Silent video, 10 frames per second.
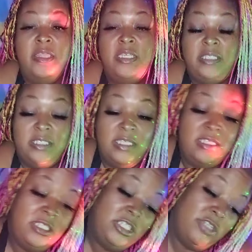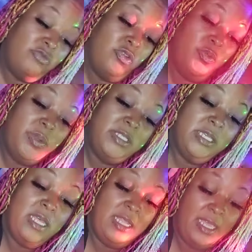This is a general
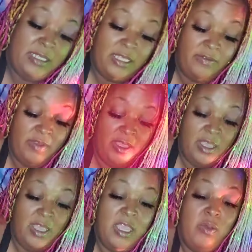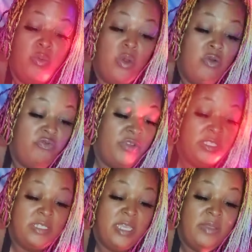plus a collective it won't
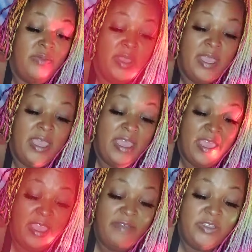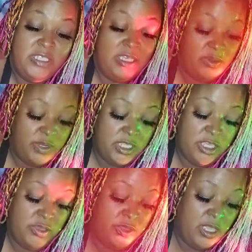resonate with every single one of
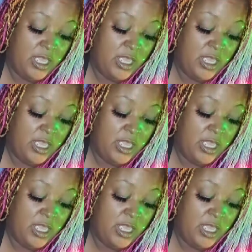you.